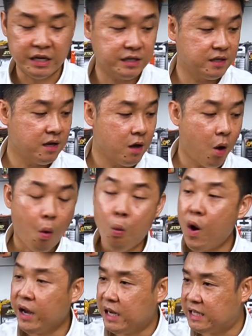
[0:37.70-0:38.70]
is
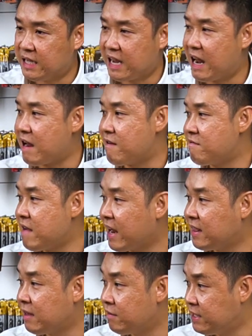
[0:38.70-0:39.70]
what is the
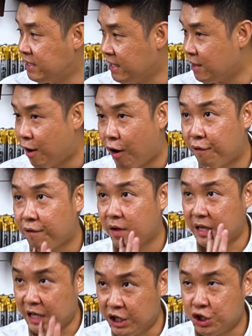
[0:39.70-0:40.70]
characteristic of
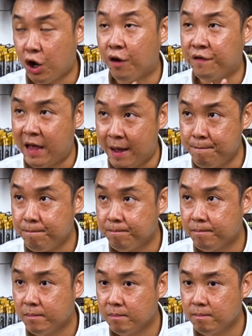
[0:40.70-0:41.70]
each of them.
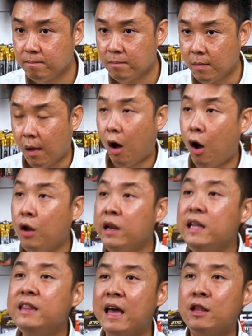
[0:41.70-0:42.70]

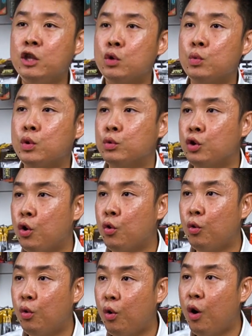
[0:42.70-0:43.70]
Only then you will
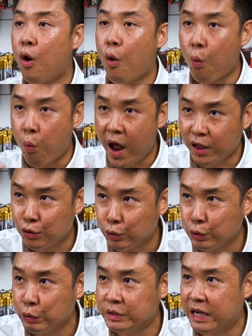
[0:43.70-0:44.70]
know where
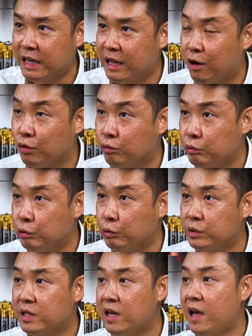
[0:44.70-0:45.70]
to use and how to
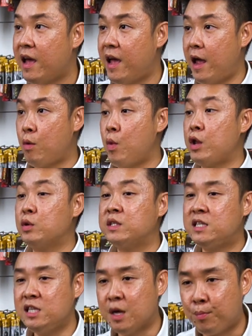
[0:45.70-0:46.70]
use. And when you
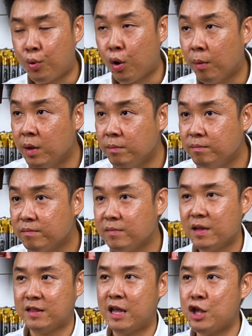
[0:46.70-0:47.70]
see the problem,
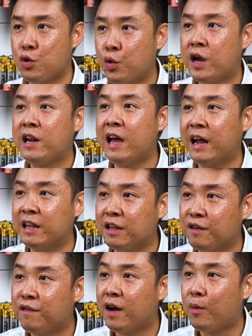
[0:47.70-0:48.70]
then you quickly
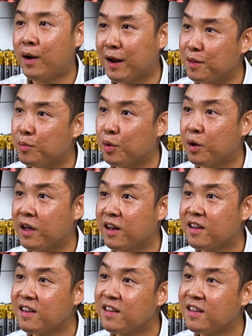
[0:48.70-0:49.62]
identify what are the products.